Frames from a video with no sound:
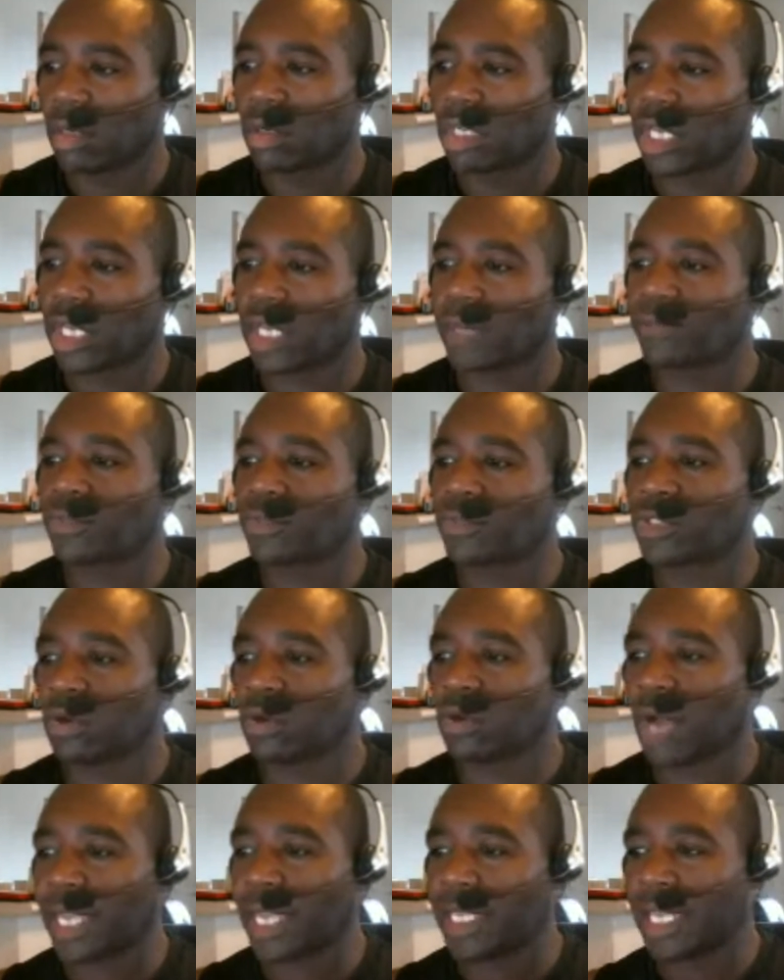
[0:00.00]
Okay,
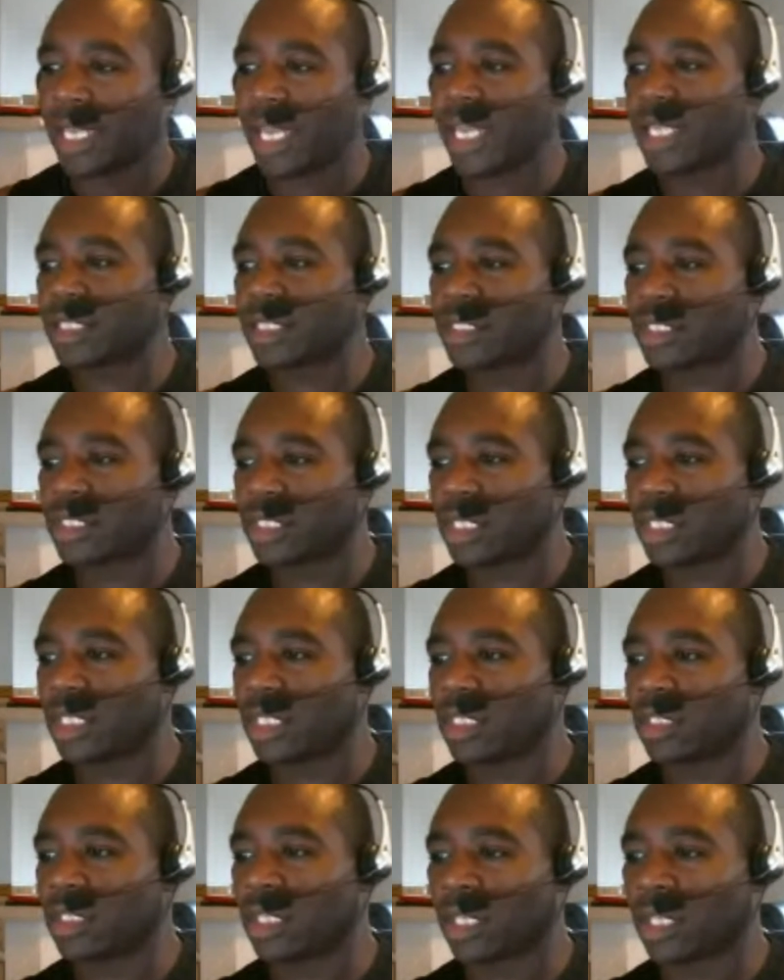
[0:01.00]
so I can
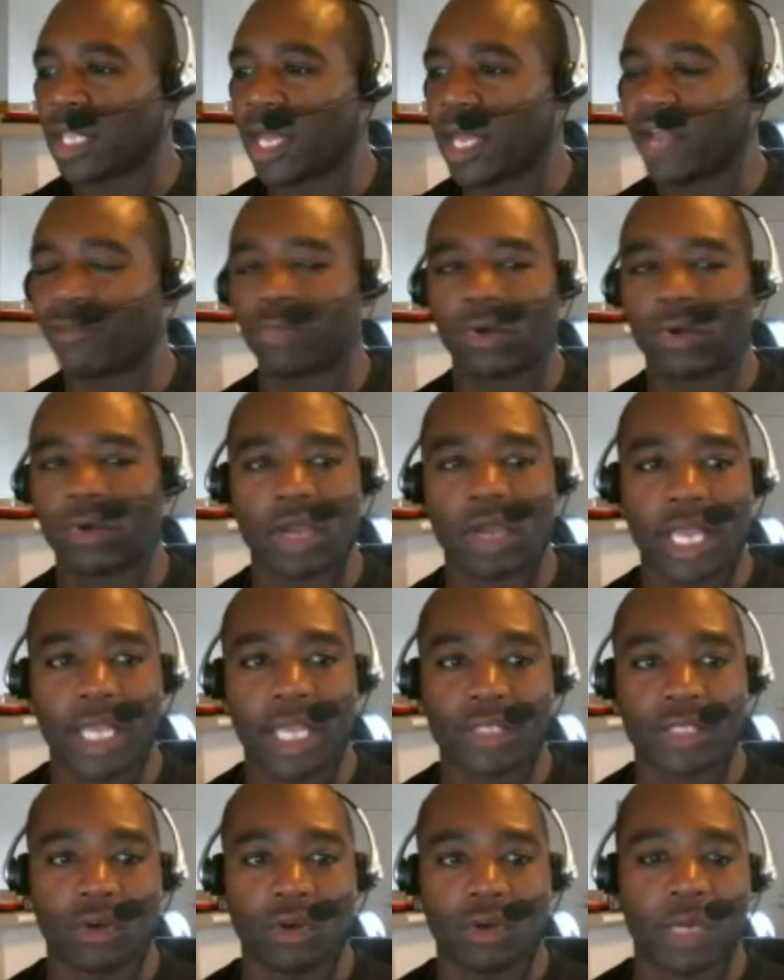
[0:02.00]
see the live
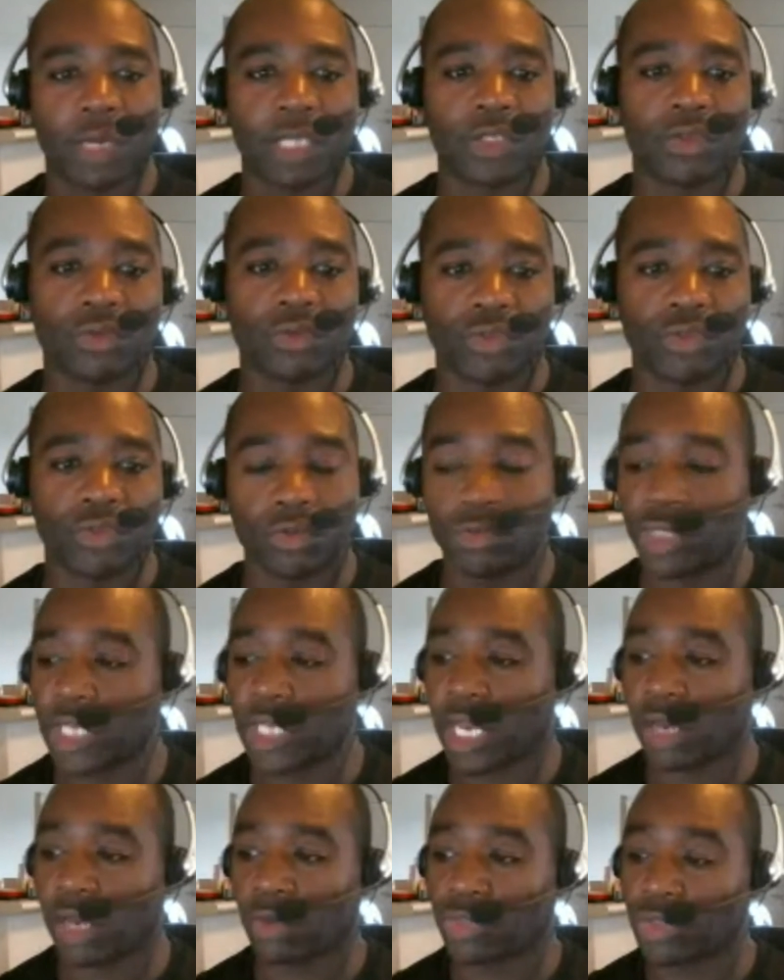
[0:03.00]
broadcast on my YouTube
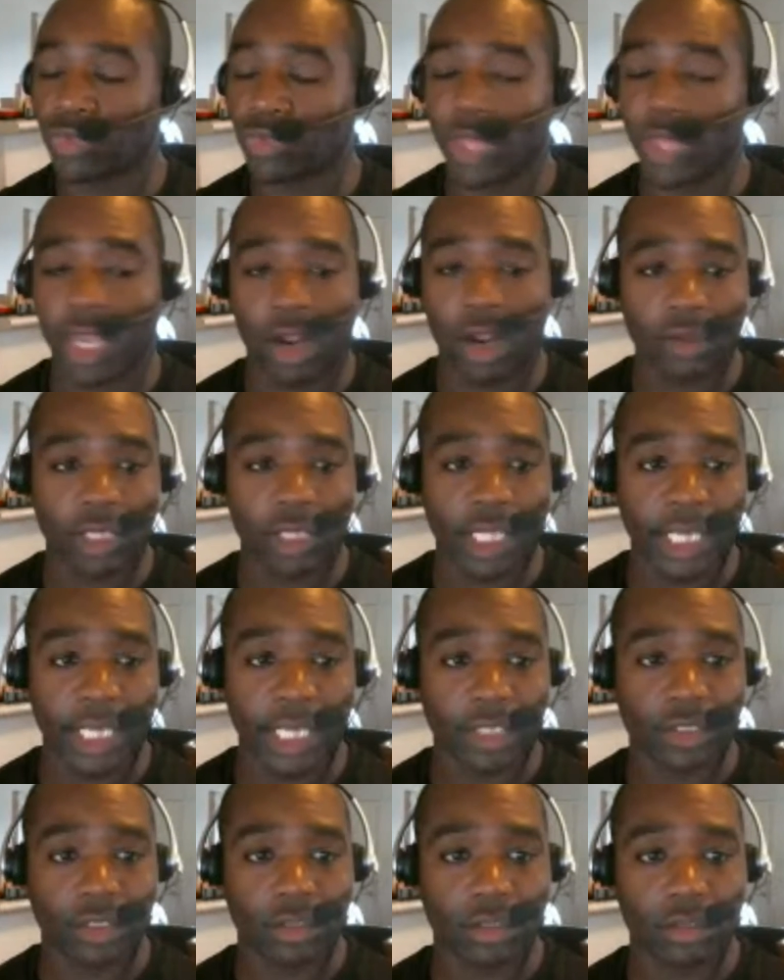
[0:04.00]
channel. So they are
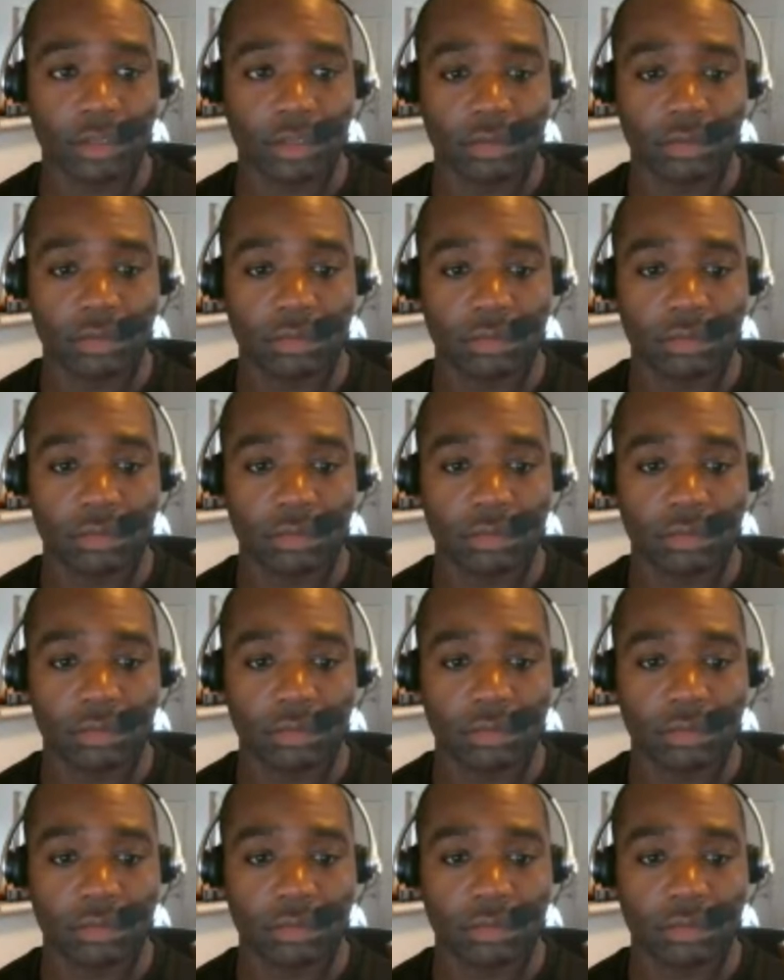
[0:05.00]
linked.